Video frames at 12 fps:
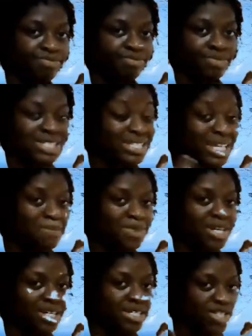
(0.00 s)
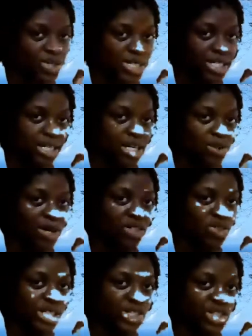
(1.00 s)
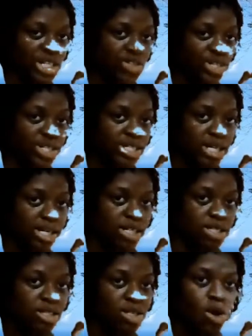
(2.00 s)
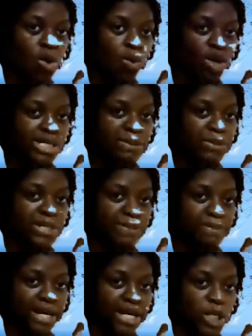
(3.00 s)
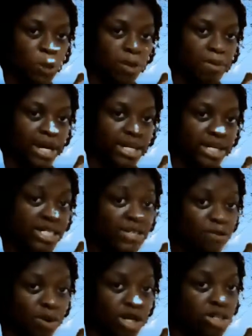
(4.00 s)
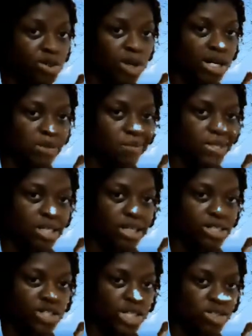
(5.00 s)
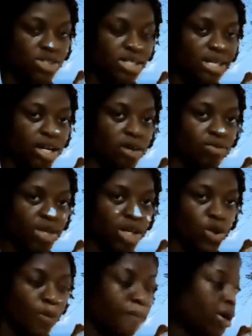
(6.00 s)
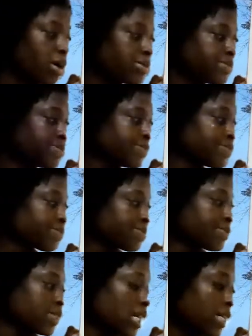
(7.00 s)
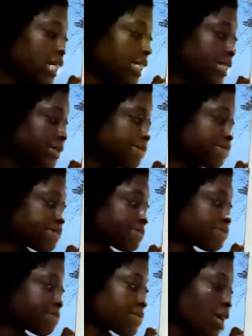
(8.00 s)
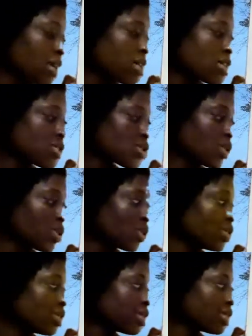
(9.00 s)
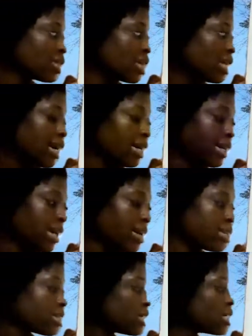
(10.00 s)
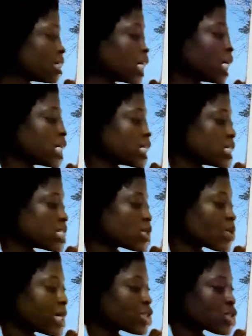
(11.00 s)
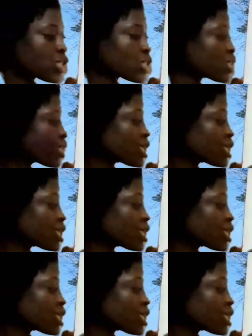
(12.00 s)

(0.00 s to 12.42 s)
Same thing as just saying that you actually change your sign. Once you multiply a number by -1, you automatically change the sign of that number. Alright? So again, they switch